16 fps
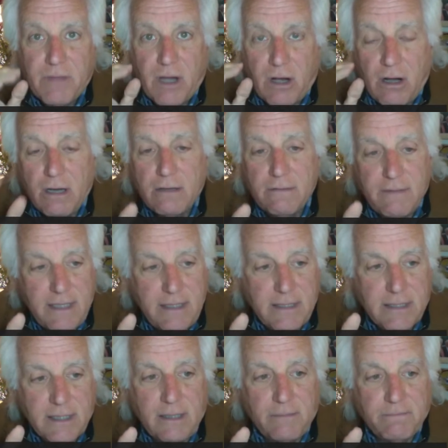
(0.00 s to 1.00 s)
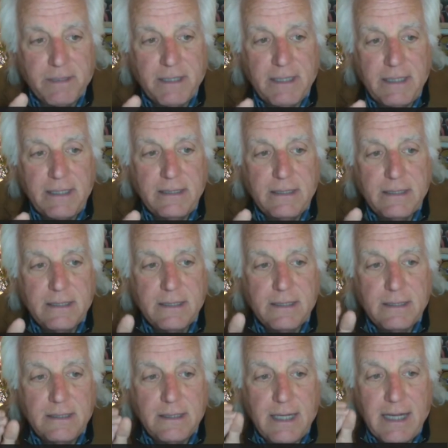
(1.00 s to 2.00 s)
all of these companies
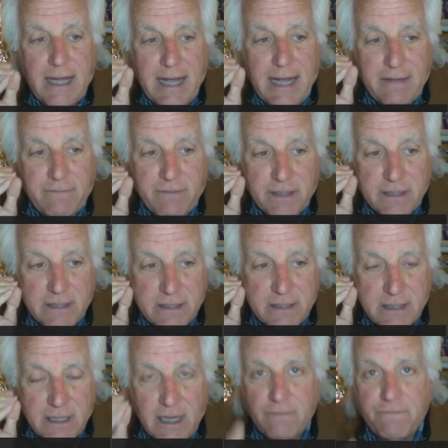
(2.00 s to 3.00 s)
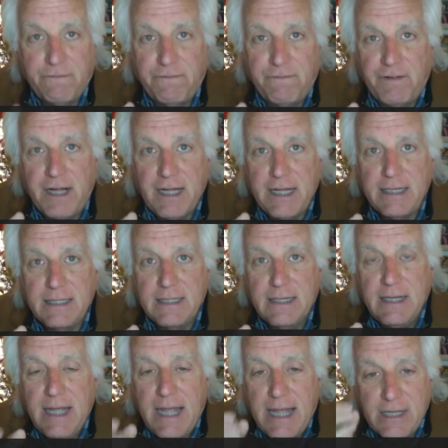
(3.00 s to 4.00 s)
have a tough fight.
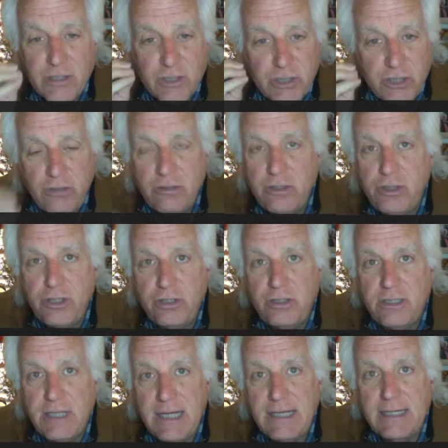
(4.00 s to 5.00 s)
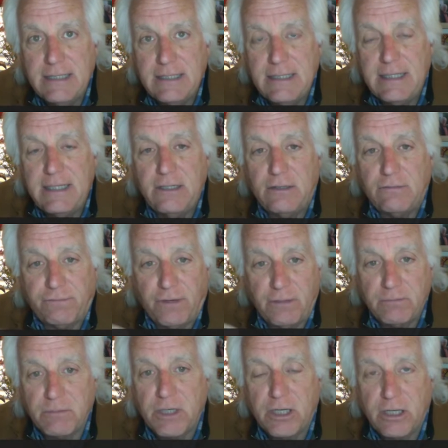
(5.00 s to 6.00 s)
As soon as you take a deal
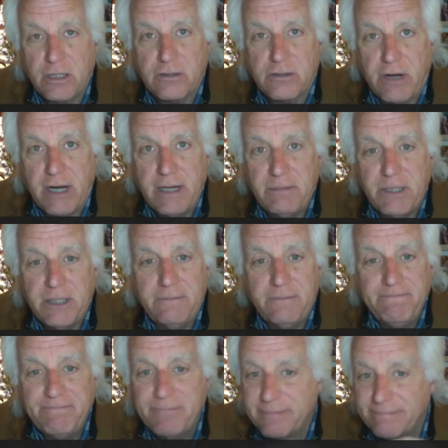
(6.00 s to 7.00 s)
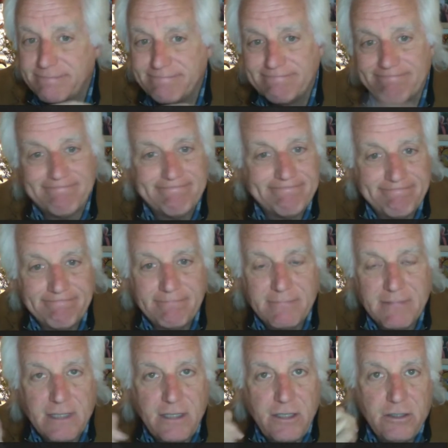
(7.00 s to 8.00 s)
from Curt Kramer,
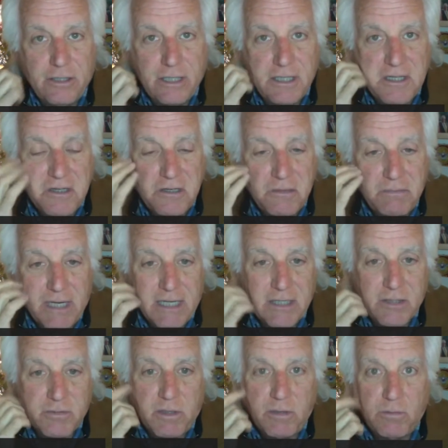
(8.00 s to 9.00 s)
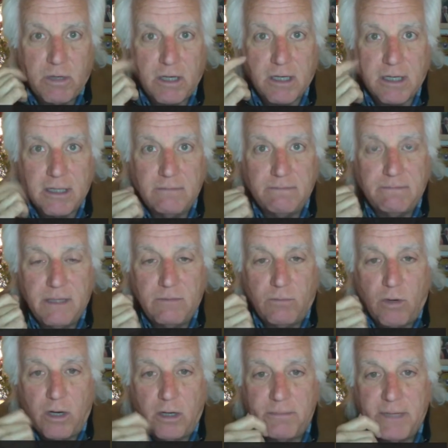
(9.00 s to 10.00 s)
you could you might as well work at
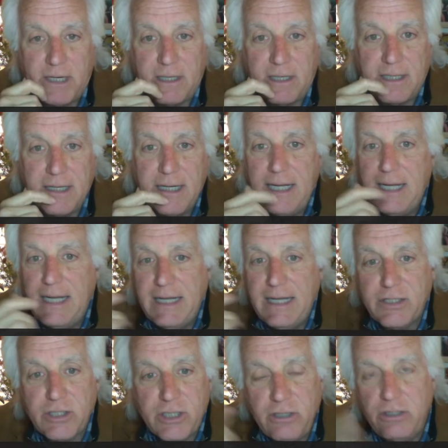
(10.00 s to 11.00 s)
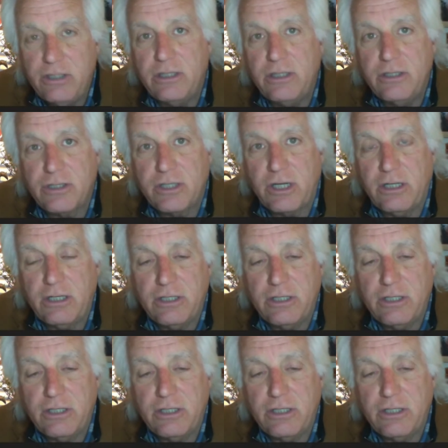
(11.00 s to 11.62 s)
Walmart. As soon as, as soon